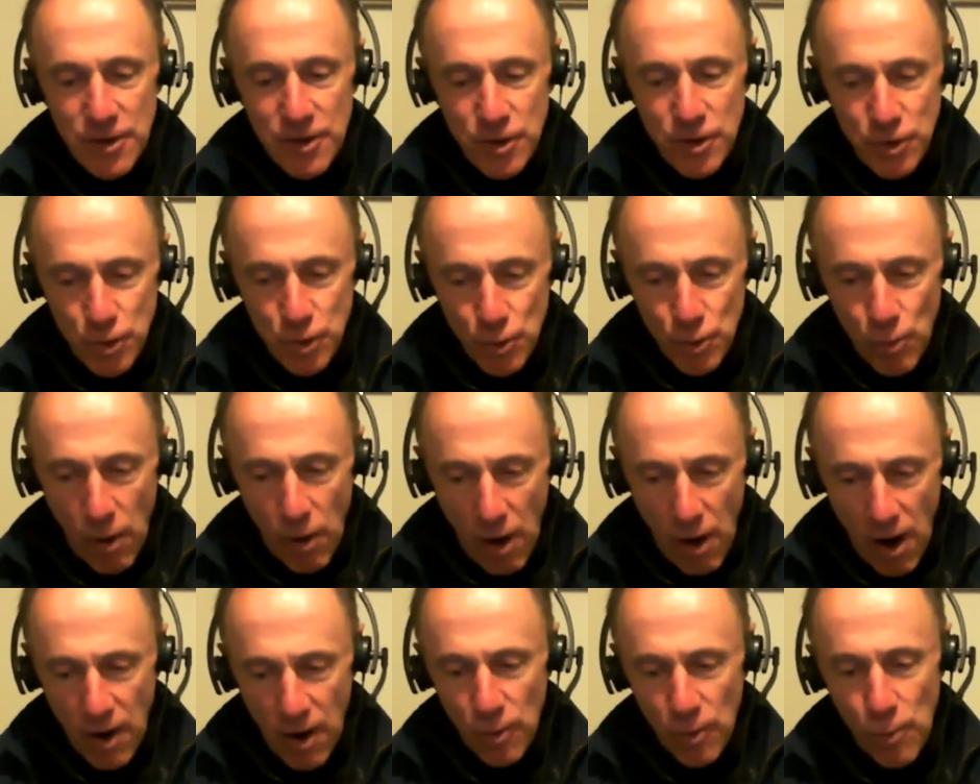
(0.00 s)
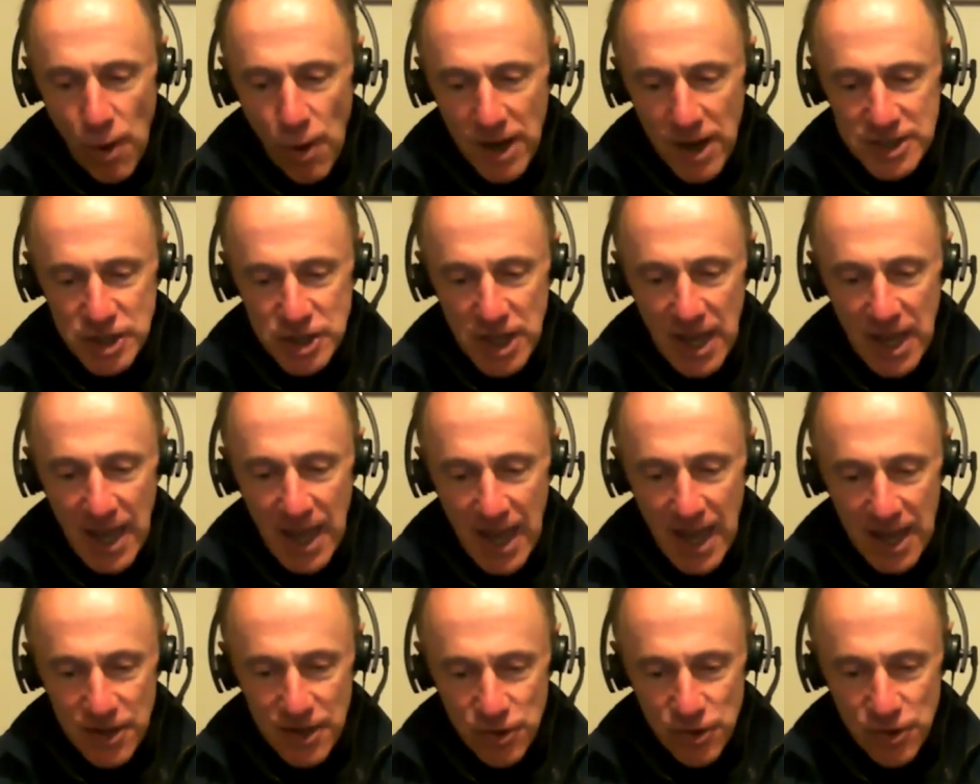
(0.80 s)
you are
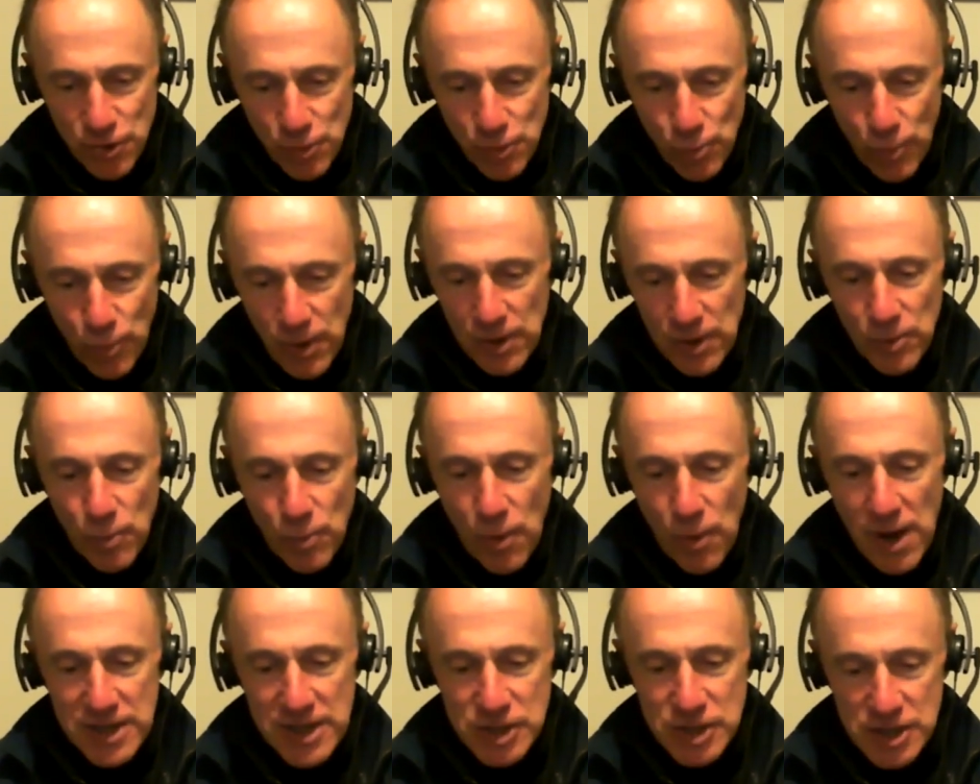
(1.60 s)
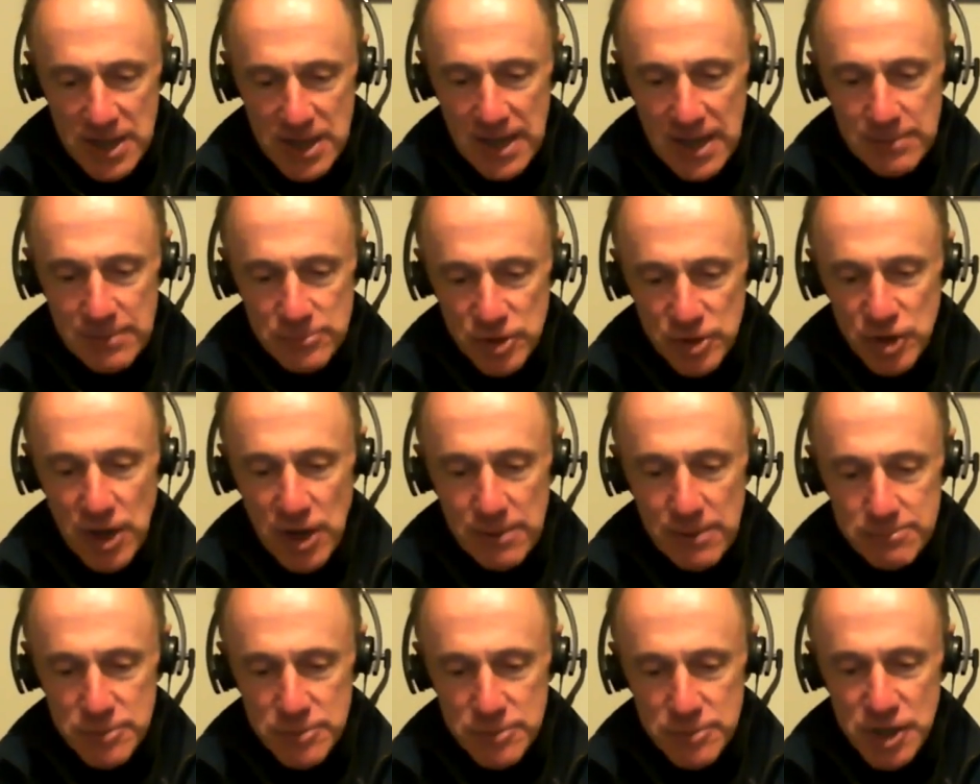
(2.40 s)
watching and you will watch them
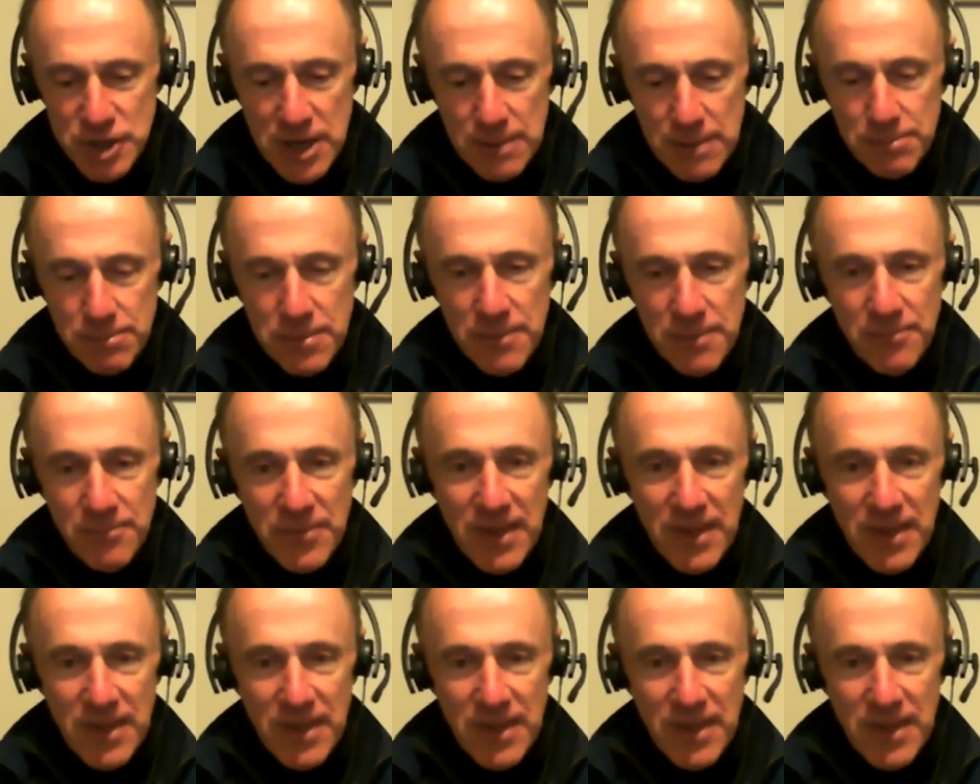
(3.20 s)
jump ship.